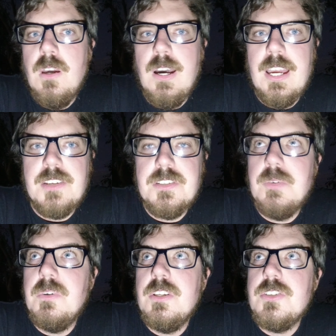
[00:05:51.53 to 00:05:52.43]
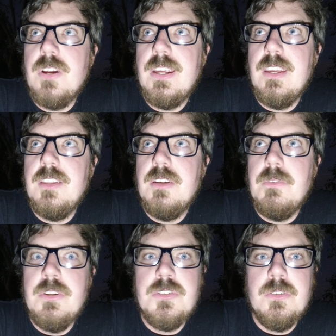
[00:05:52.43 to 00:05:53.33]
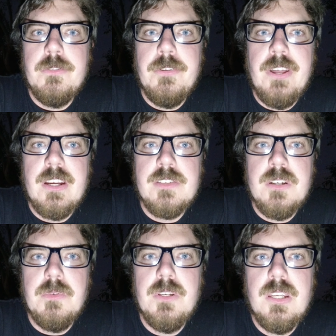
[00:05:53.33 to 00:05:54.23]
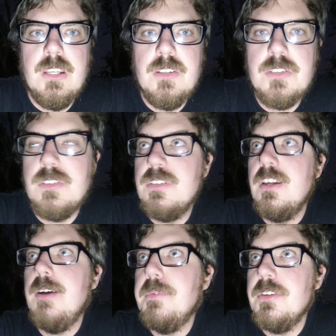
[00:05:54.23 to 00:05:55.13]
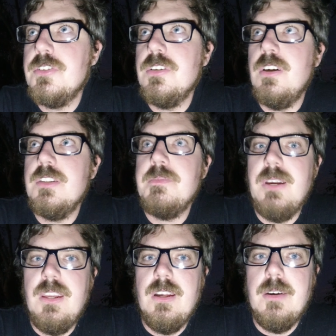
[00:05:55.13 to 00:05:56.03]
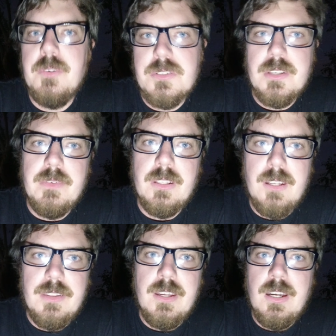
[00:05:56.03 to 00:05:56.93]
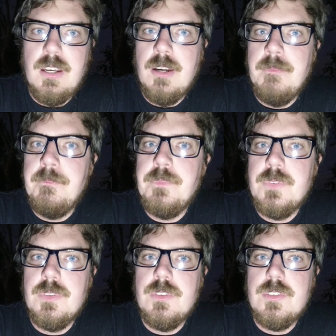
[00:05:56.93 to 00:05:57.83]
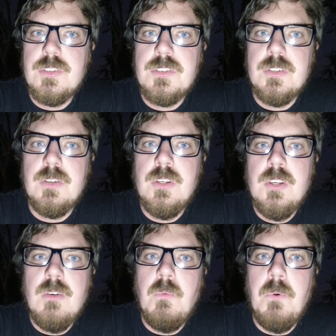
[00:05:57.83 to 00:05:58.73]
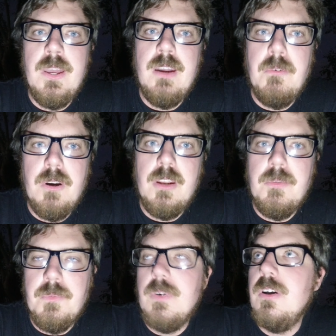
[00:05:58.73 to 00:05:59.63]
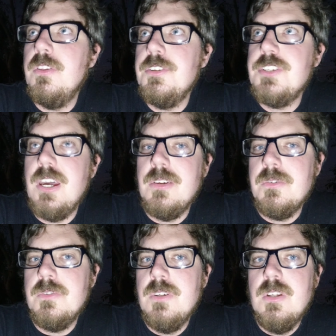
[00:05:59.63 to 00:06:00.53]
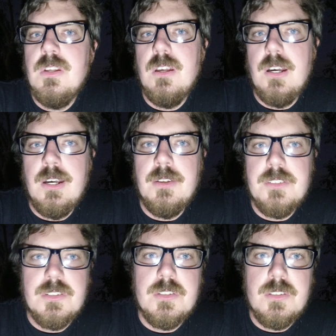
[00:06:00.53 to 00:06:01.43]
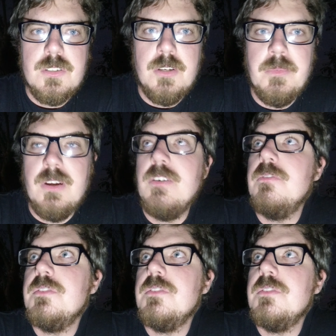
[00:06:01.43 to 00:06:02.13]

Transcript: actually want to try get the original for that, because I want to get a couple of shirts made up or something like that, just to wear when I'm on the channel, just to show my